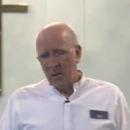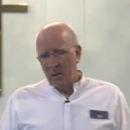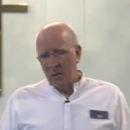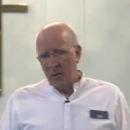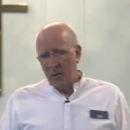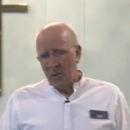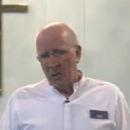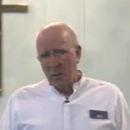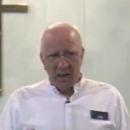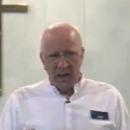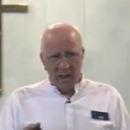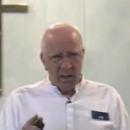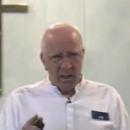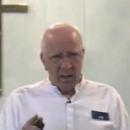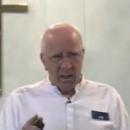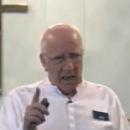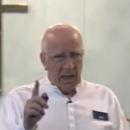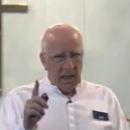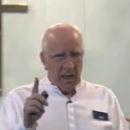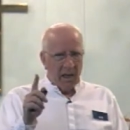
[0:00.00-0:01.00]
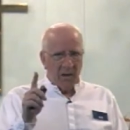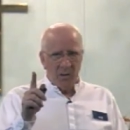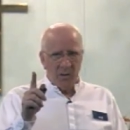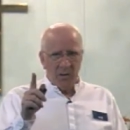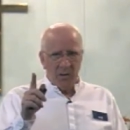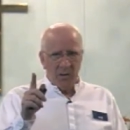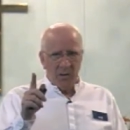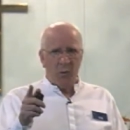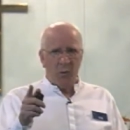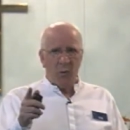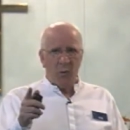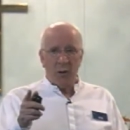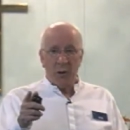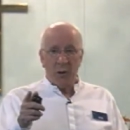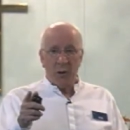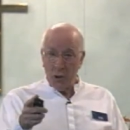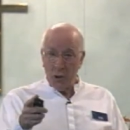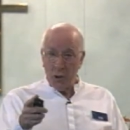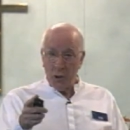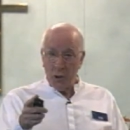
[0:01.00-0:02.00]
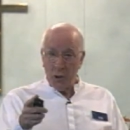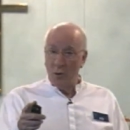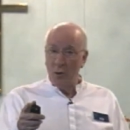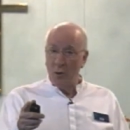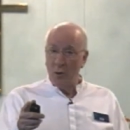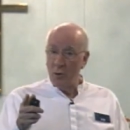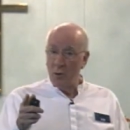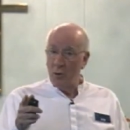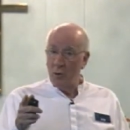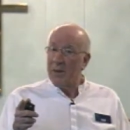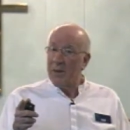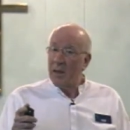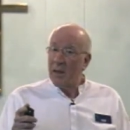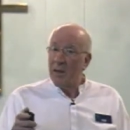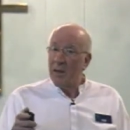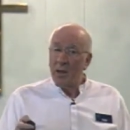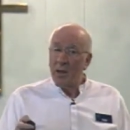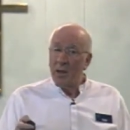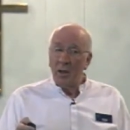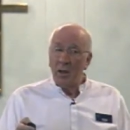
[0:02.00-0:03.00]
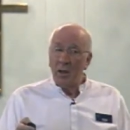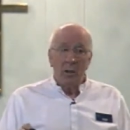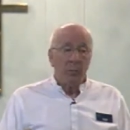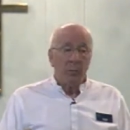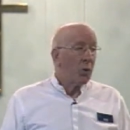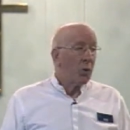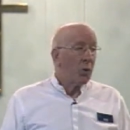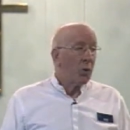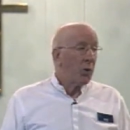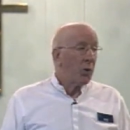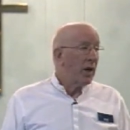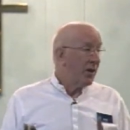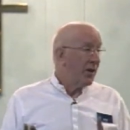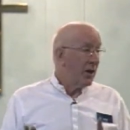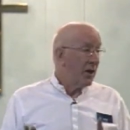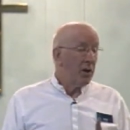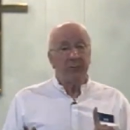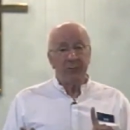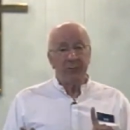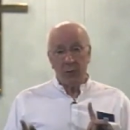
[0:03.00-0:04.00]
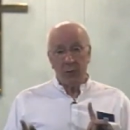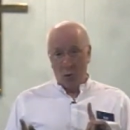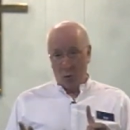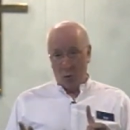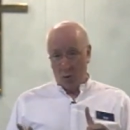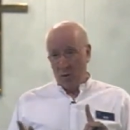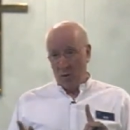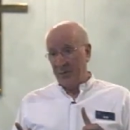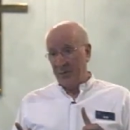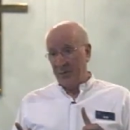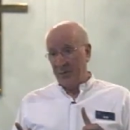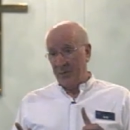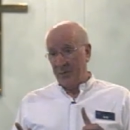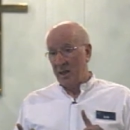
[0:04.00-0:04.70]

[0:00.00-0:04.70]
when he said, "As for you, pray therefore